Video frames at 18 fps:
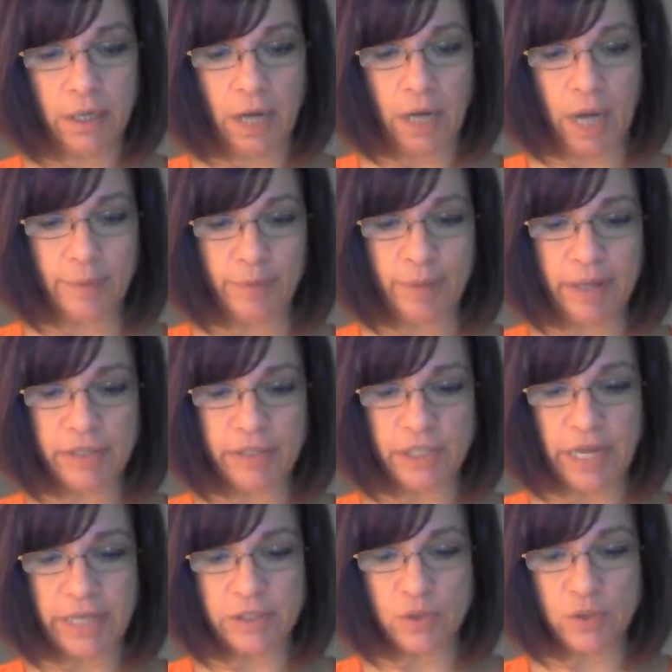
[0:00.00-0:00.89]
I'm about
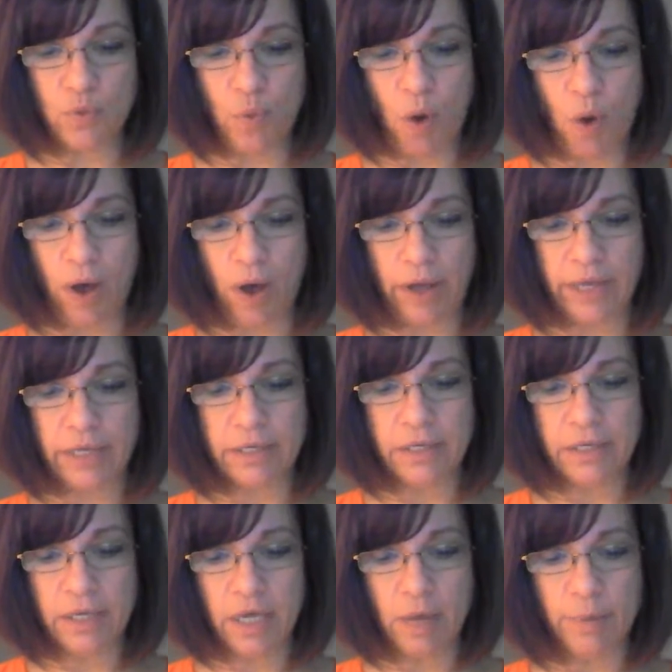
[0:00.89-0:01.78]
to ask why,
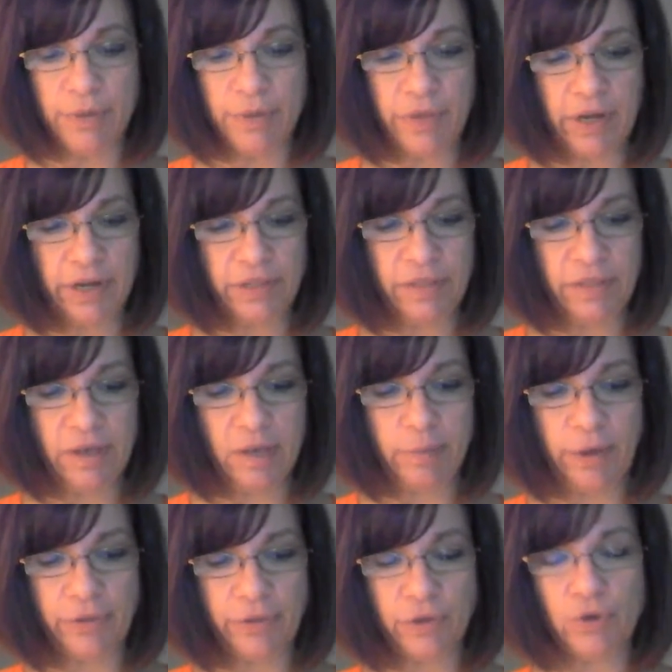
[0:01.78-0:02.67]
but then I think
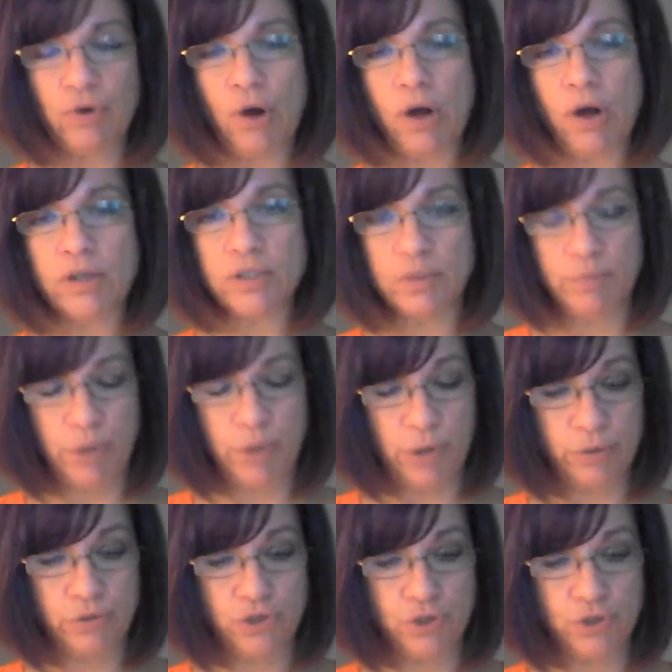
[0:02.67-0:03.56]
about the
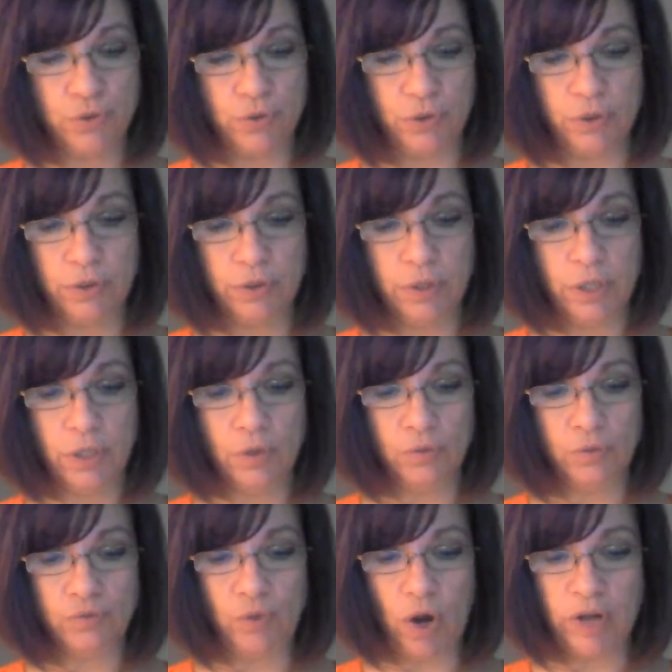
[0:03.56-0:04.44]
crossbow shooter,
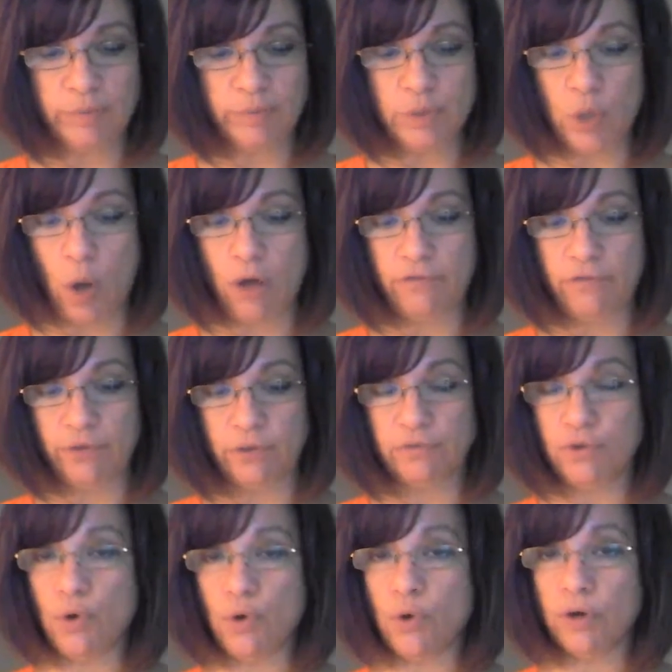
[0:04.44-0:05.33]
Rhyme's offer
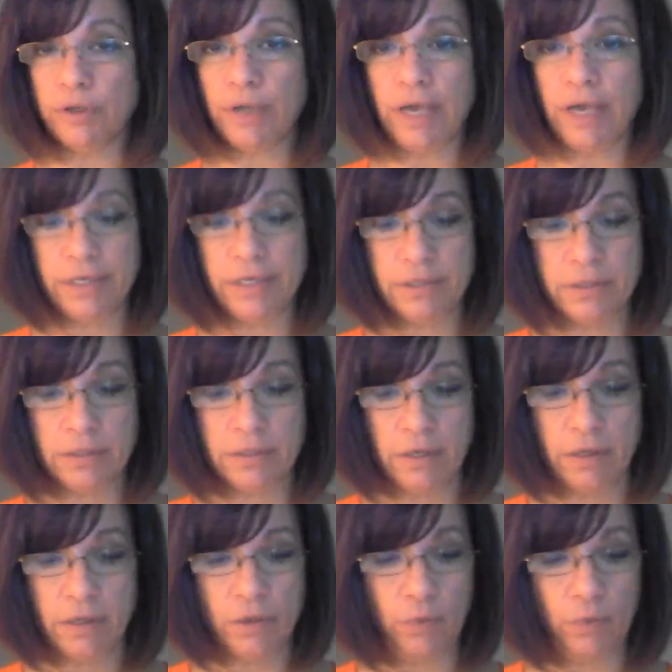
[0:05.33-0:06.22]
of corn cakes,
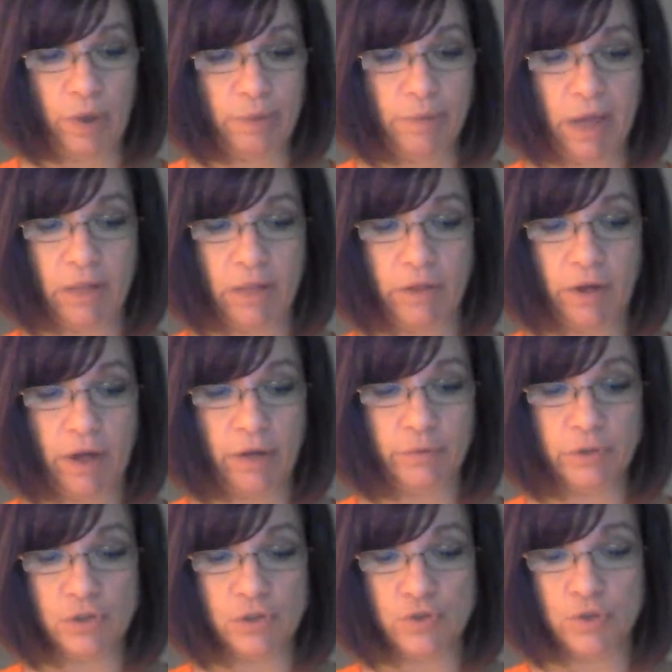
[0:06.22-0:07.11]
the way Malachi
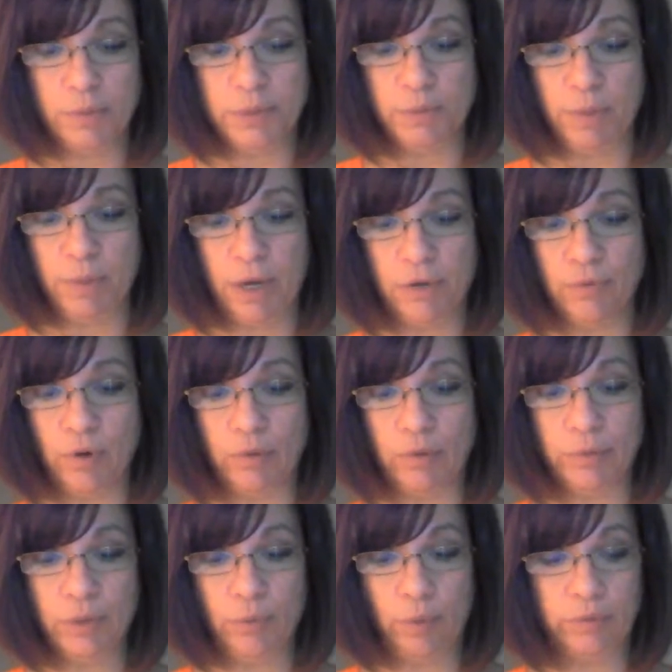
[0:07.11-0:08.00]
was tripped by
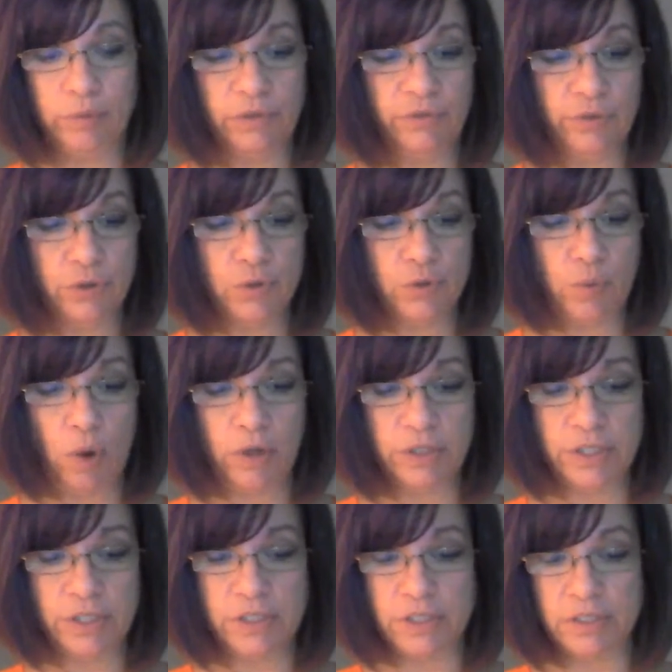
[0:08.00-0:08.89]
Roman when we first
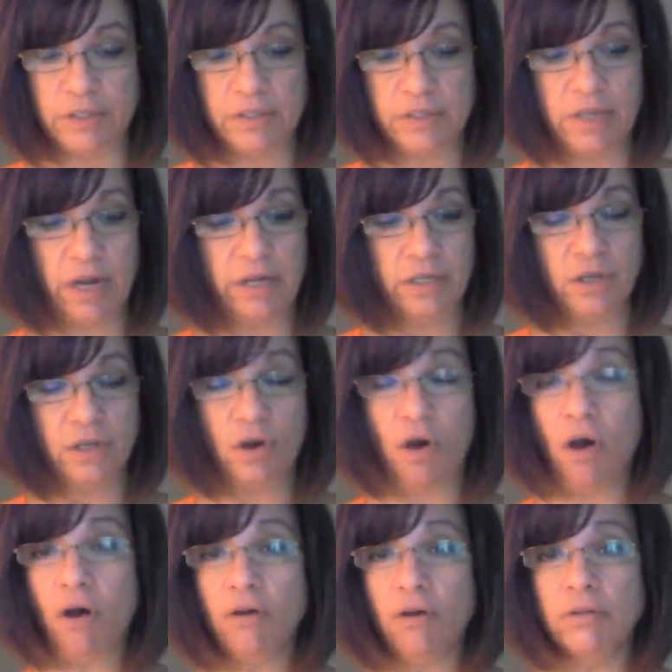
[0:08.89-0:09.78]
walked into the dining
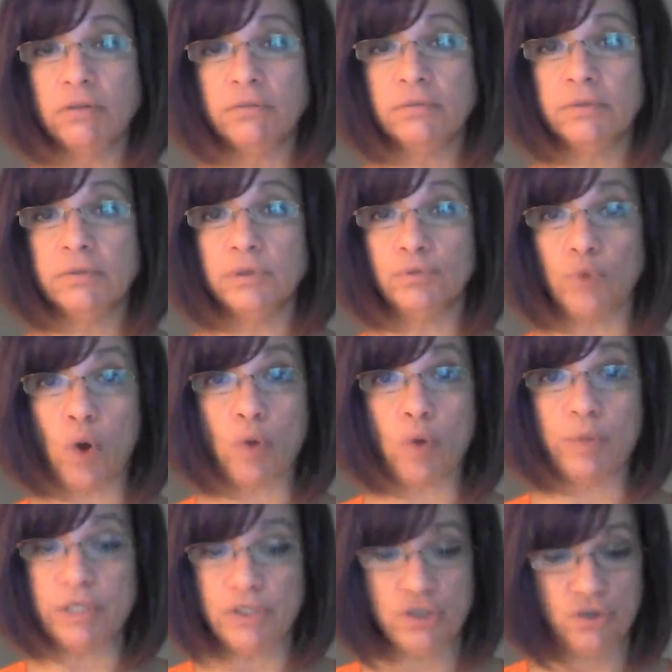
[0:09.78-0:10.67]
hall,
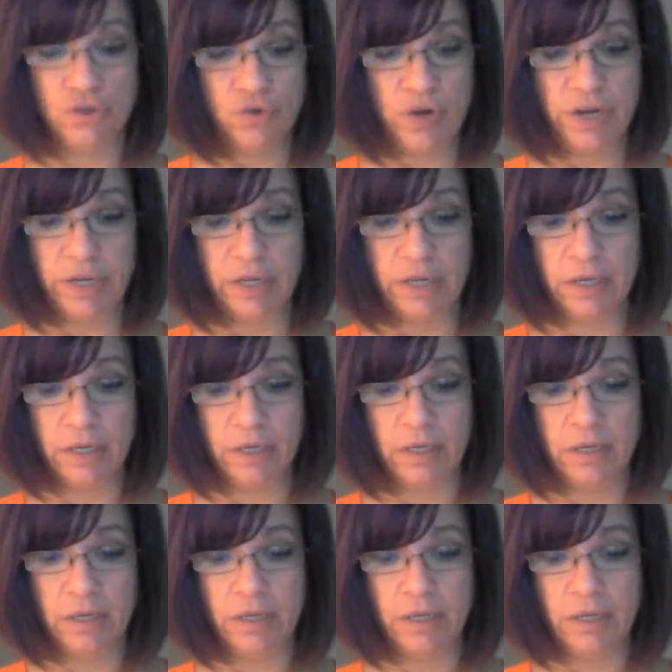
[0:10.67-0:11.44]
Roman's trick.